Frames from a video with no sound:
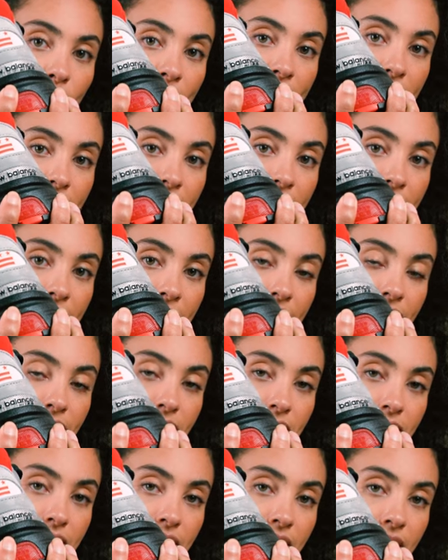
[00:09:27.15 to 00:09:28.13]
quite
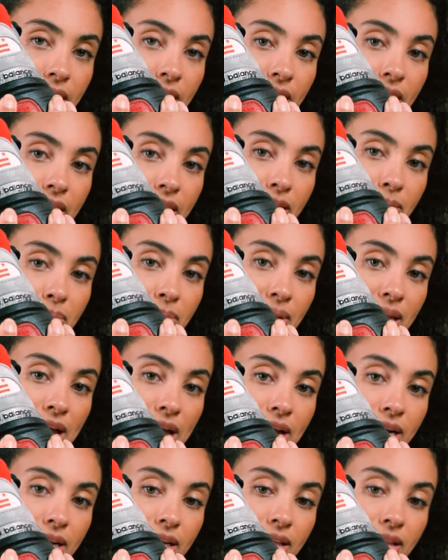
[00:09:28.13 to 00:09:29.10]
nicely in the
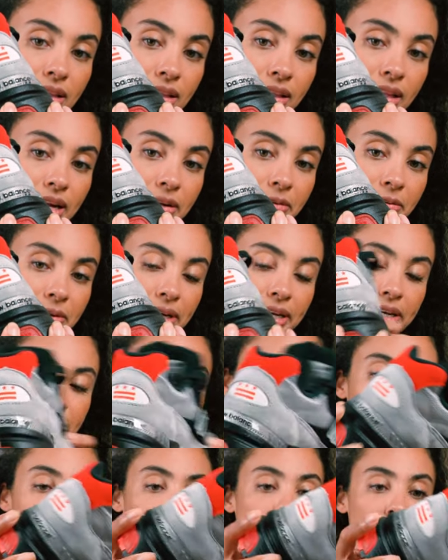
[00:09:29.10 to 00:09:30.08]
black
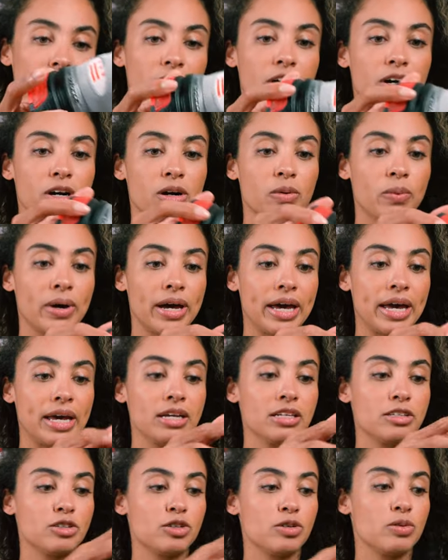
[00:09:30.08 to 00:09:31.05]
lettering. Working our
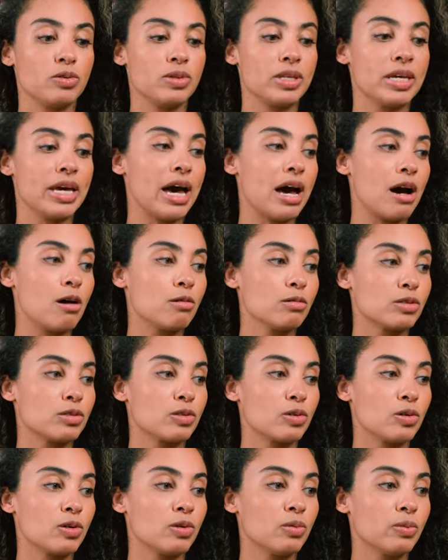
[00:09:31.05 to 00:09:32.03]
way to the
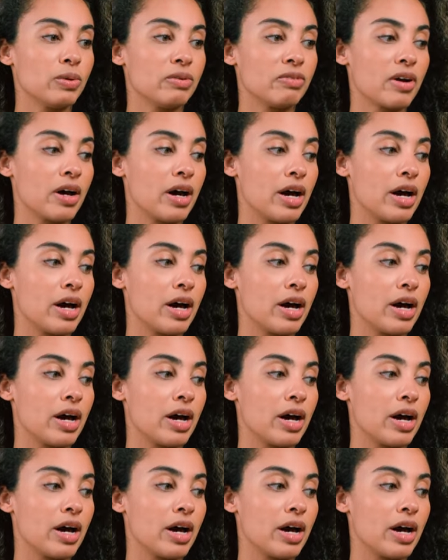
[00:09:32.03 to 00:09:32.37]
outsole, we've